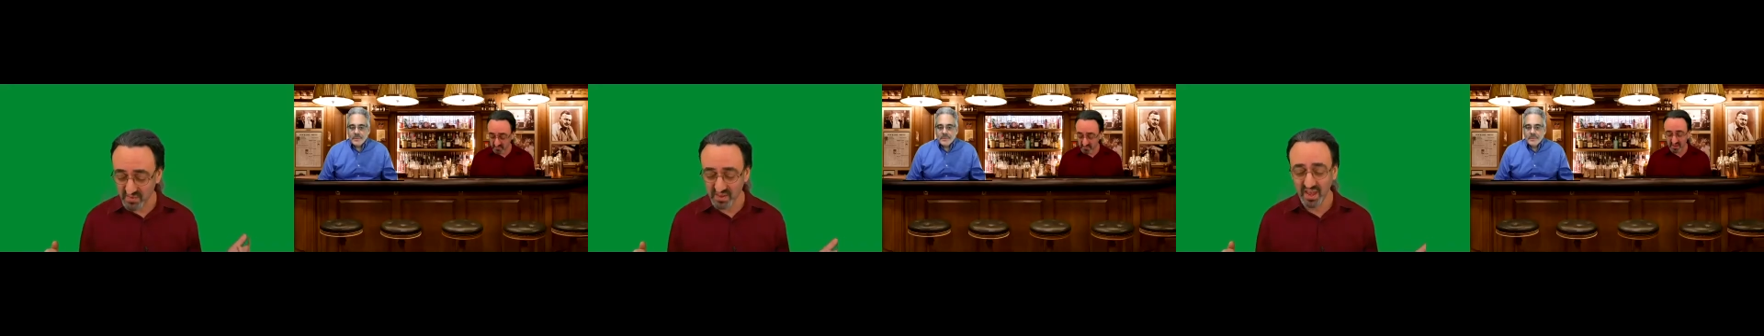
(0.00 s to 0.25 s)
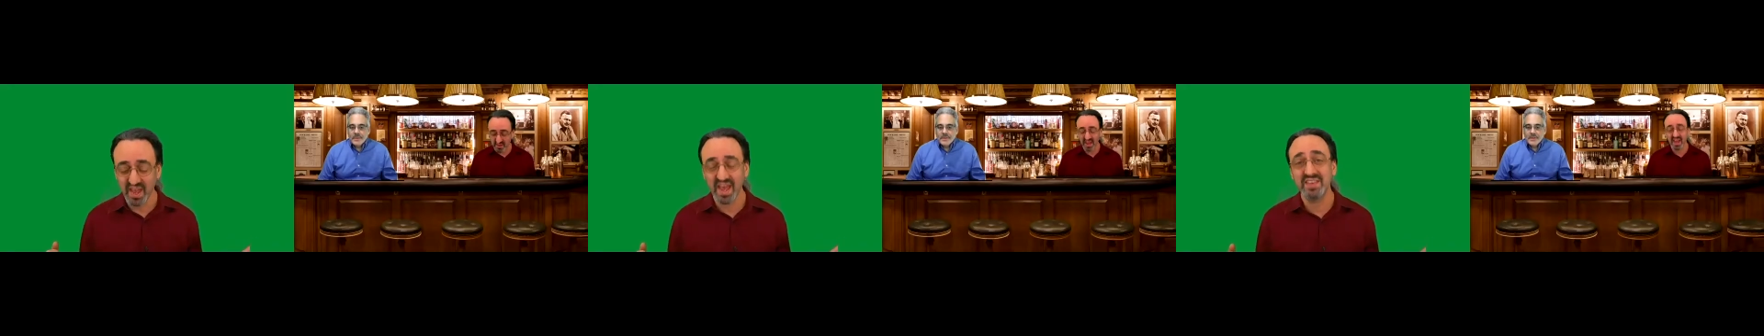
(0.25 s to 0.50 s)

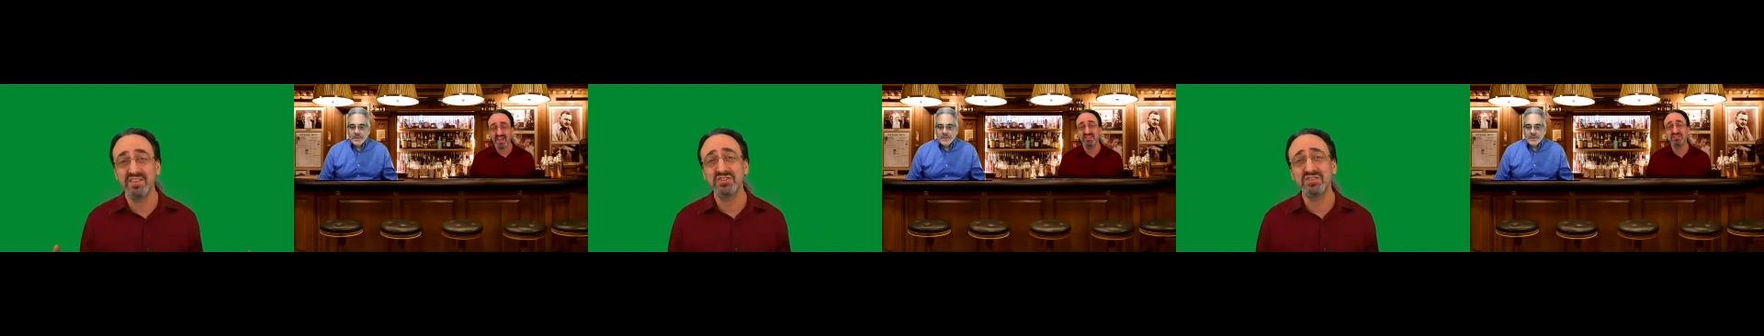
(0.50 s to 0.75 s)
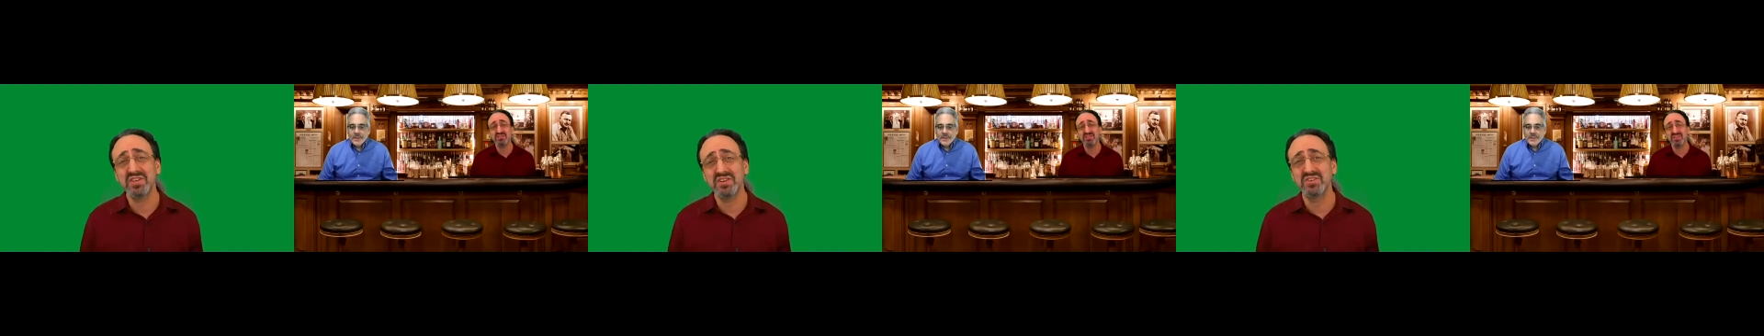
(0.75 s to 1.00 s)
And this year
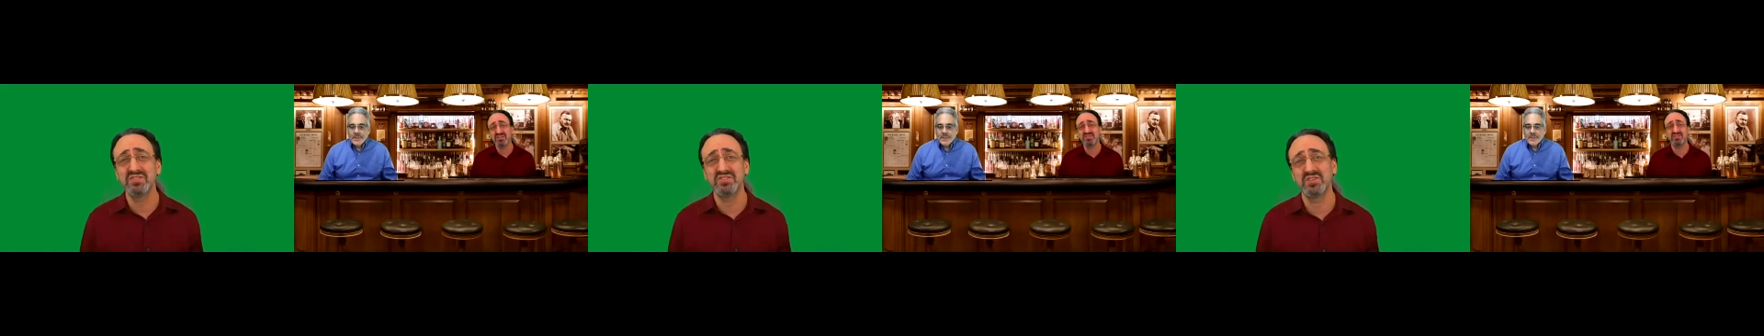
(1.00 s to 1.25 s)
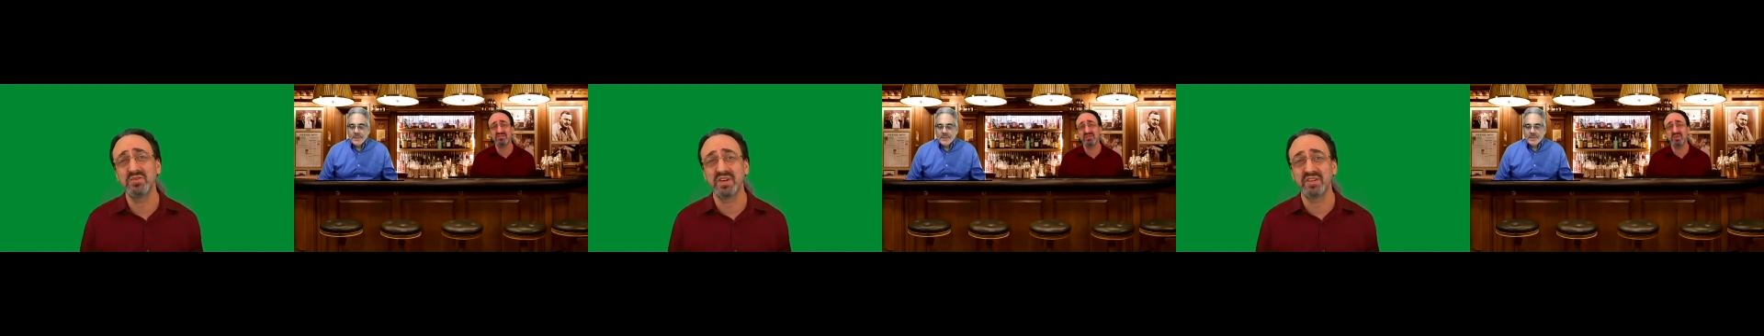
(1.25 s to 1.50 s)
they couldn't
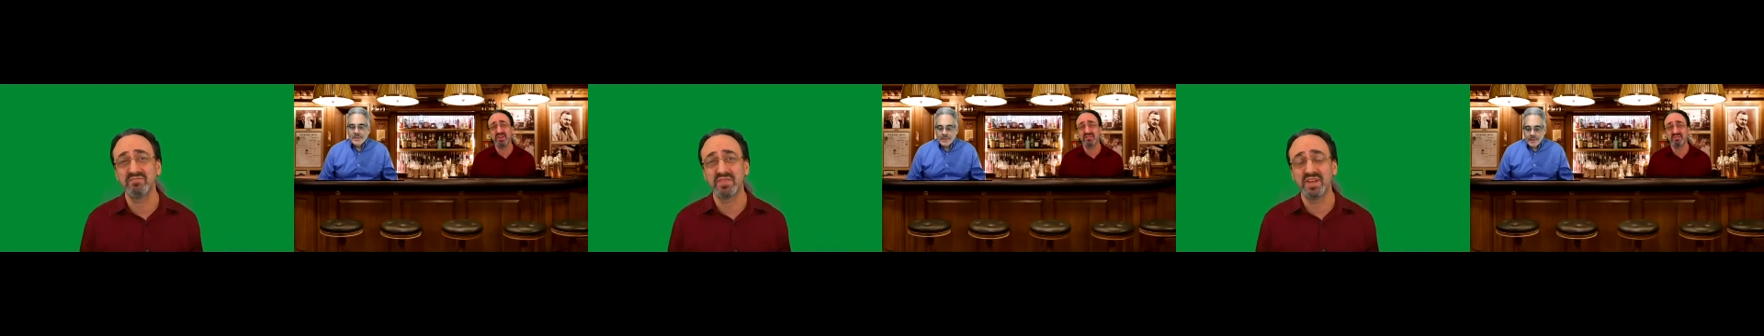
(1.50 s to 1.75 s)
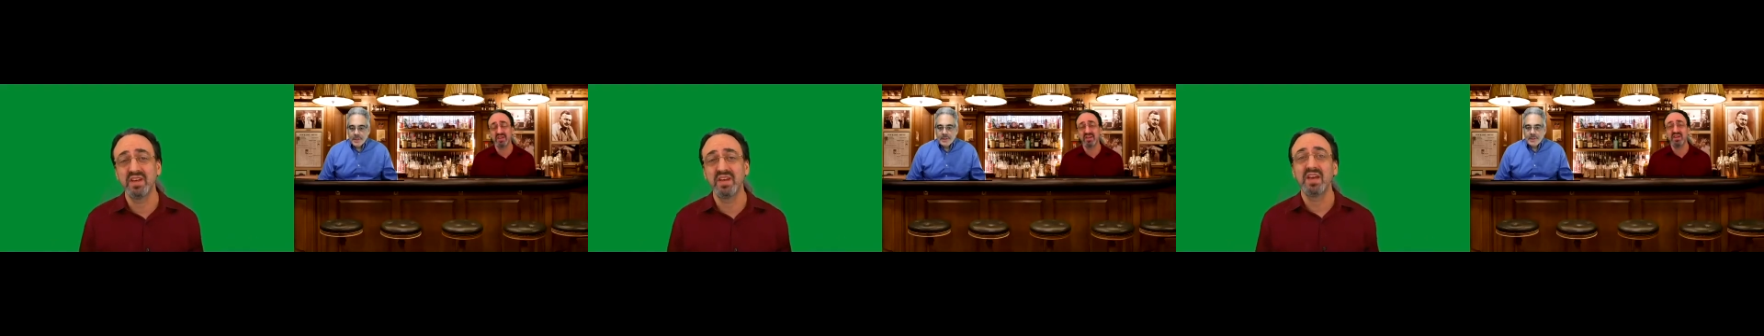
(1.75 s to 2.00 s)
do it.
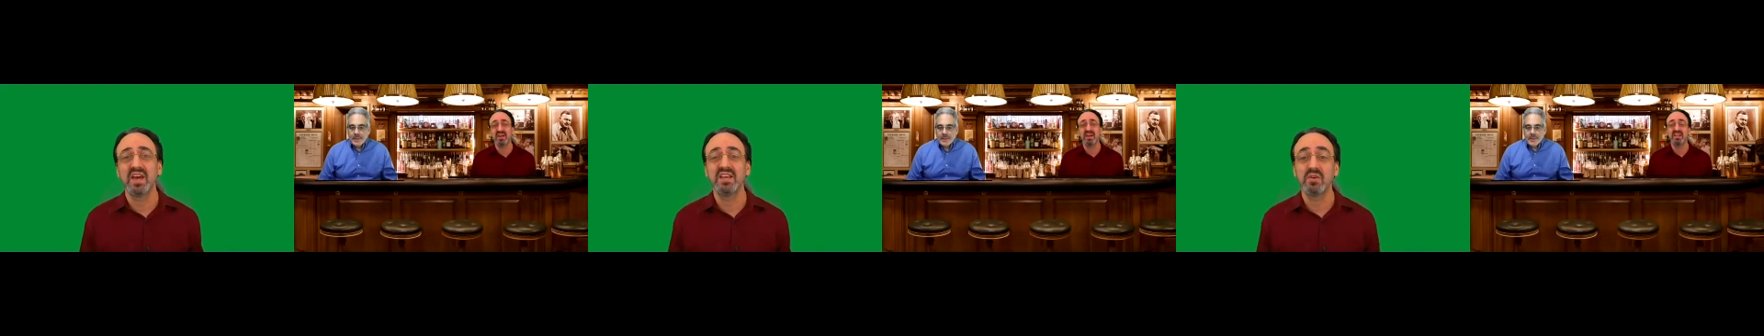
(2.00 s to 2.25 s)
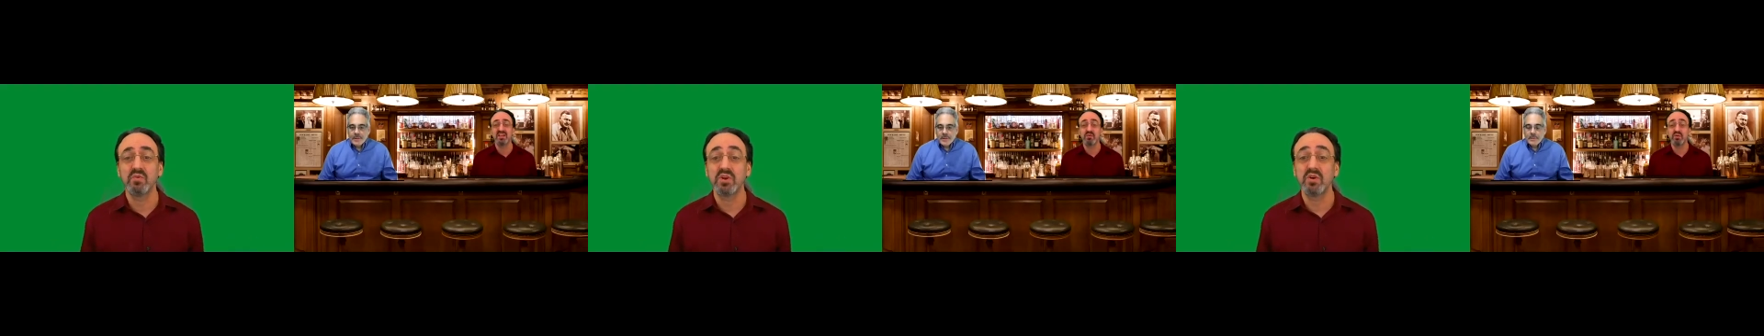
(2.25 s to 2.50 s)
And they
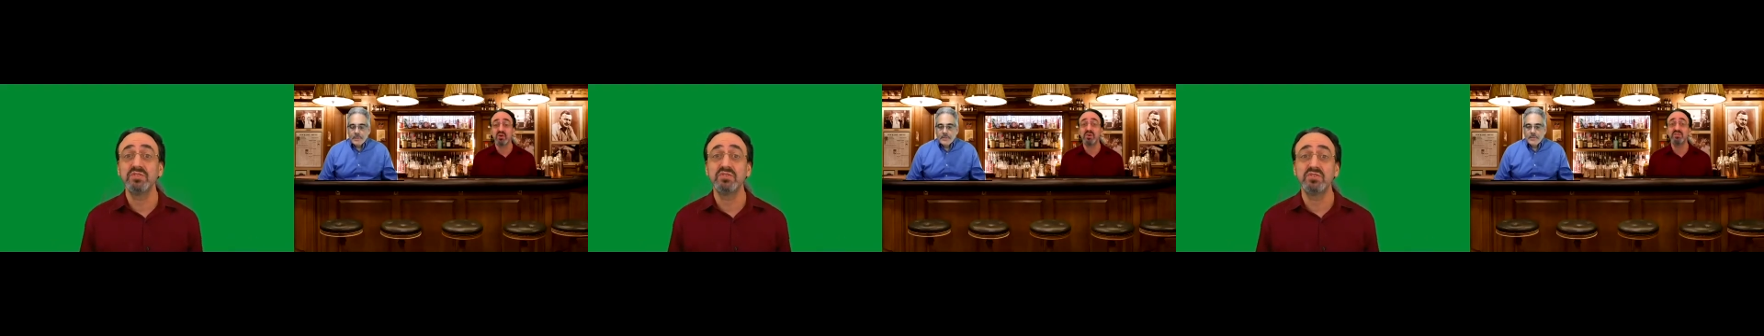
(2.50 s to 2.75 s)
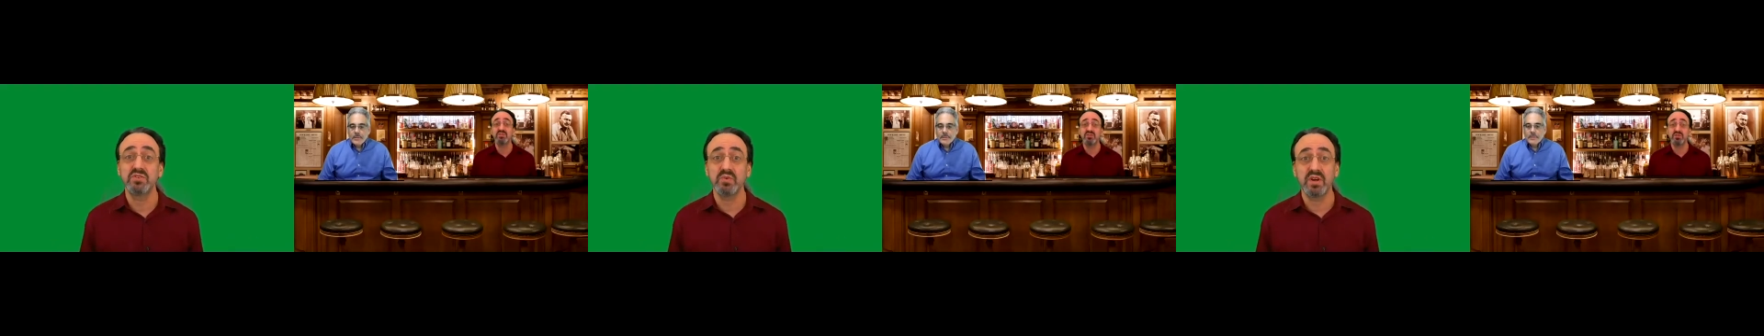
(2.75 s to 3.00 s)
were going to
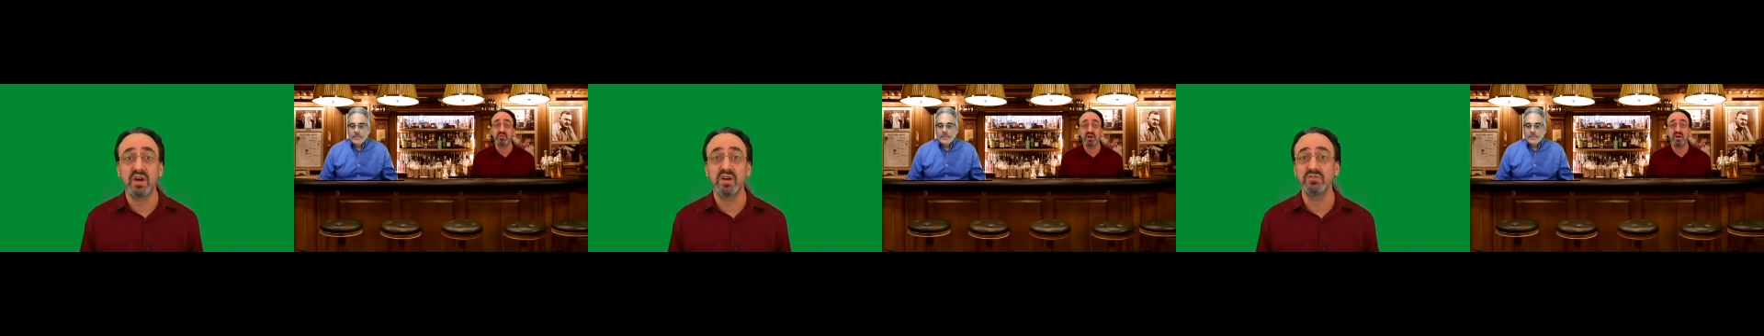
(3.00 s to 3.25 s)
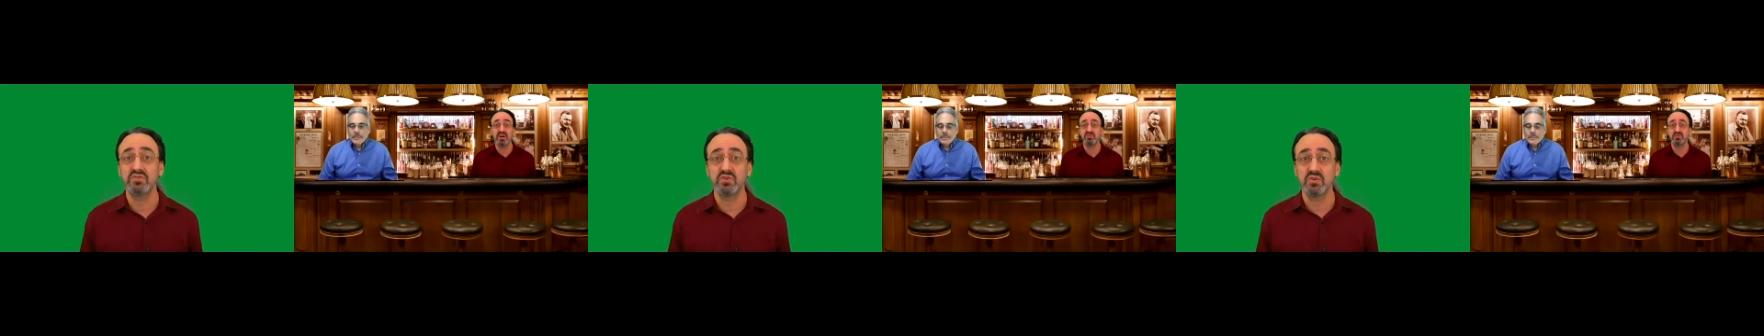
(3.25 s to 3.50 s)
do it on
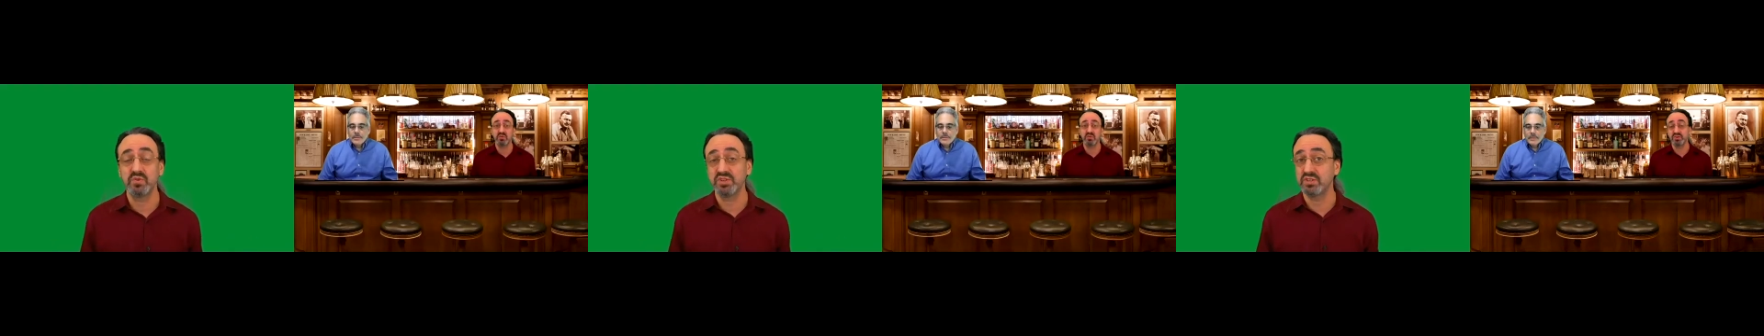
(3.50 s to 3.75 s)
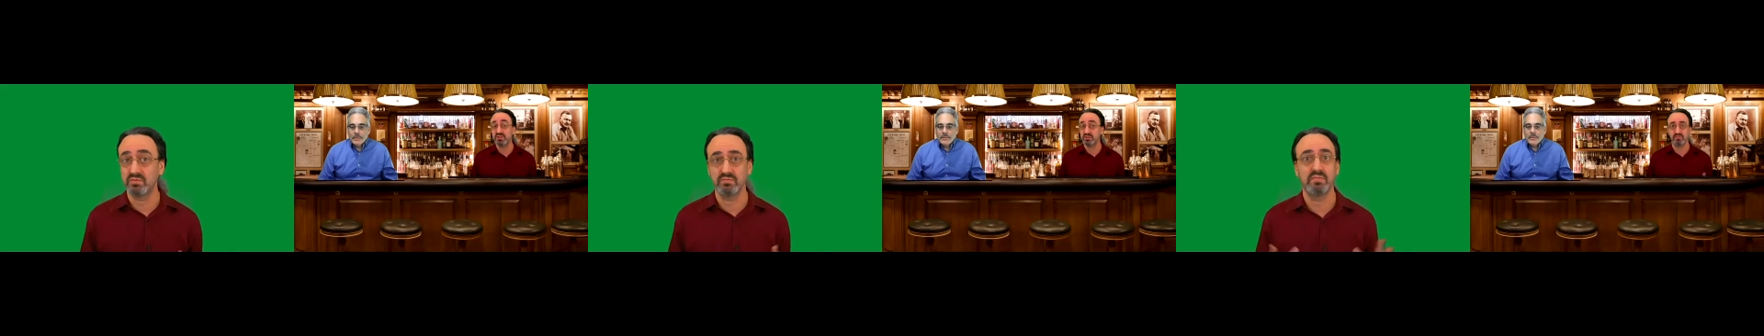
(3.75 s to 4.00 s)
Zoom, which,